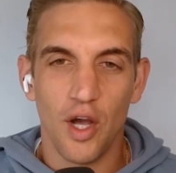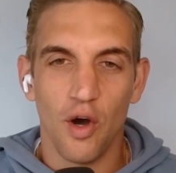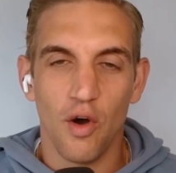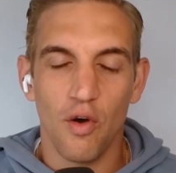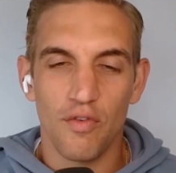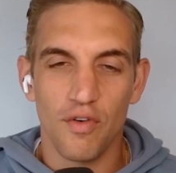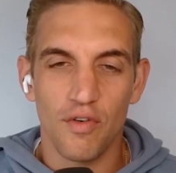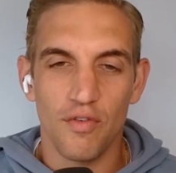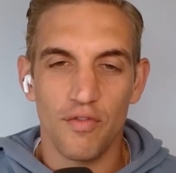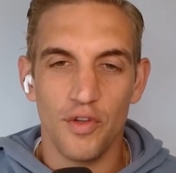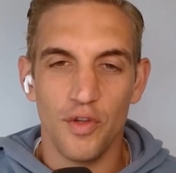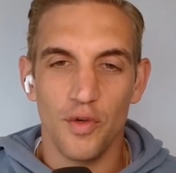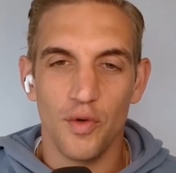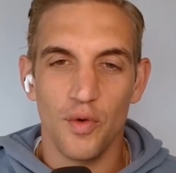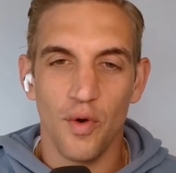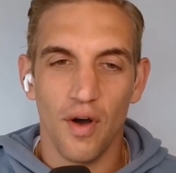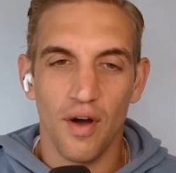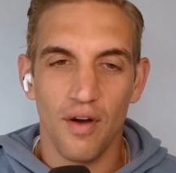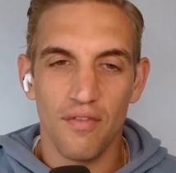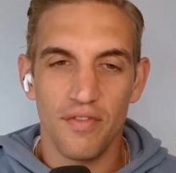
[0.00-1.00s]

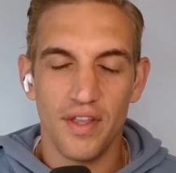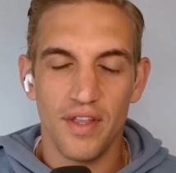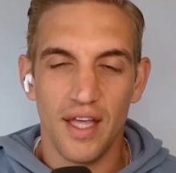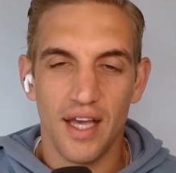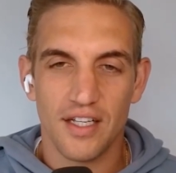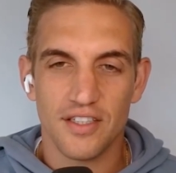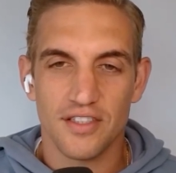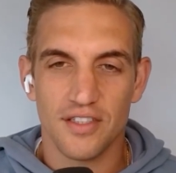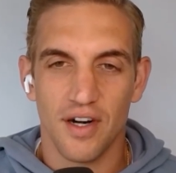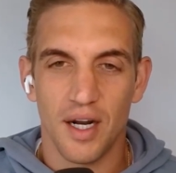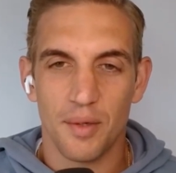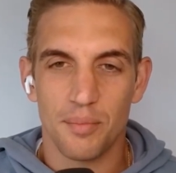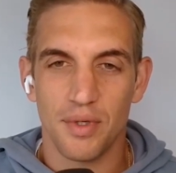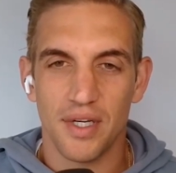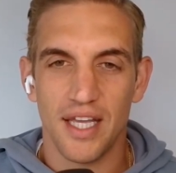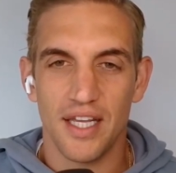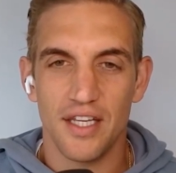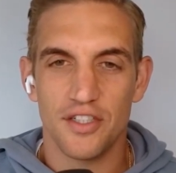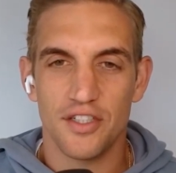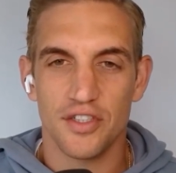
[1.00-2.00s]
overview of the XR
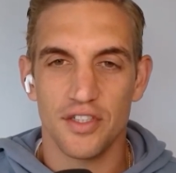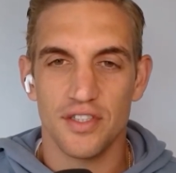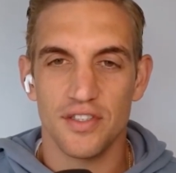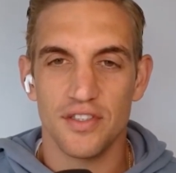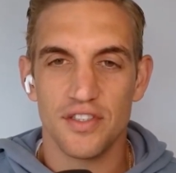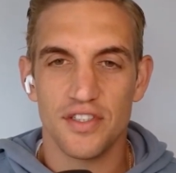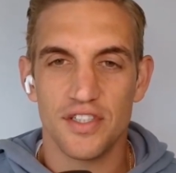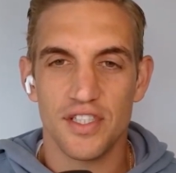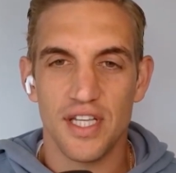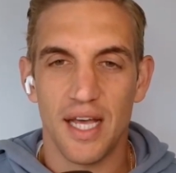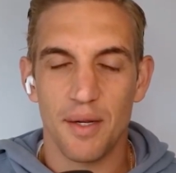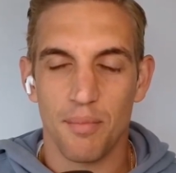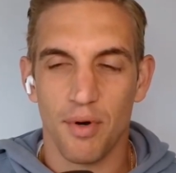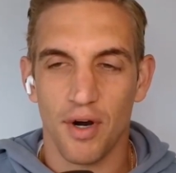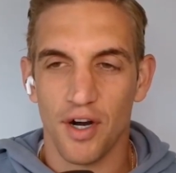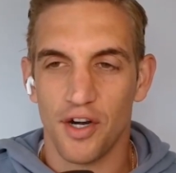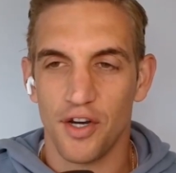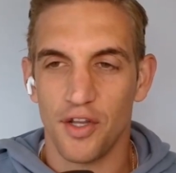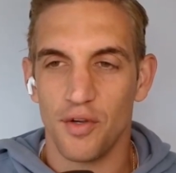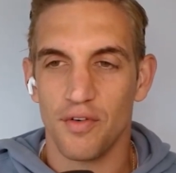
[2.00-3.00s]
applications at
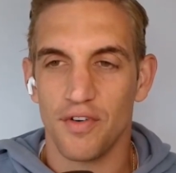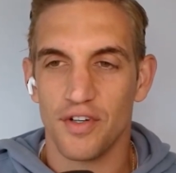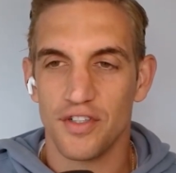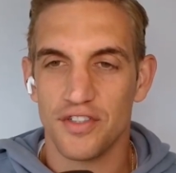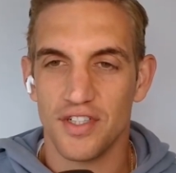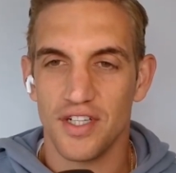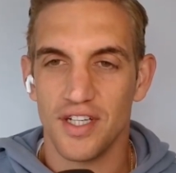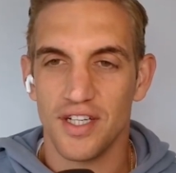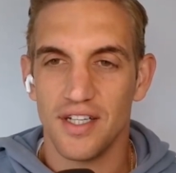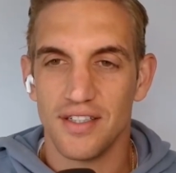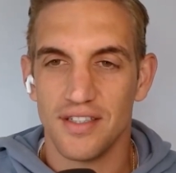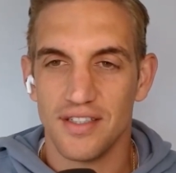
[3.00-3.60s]
Parker University.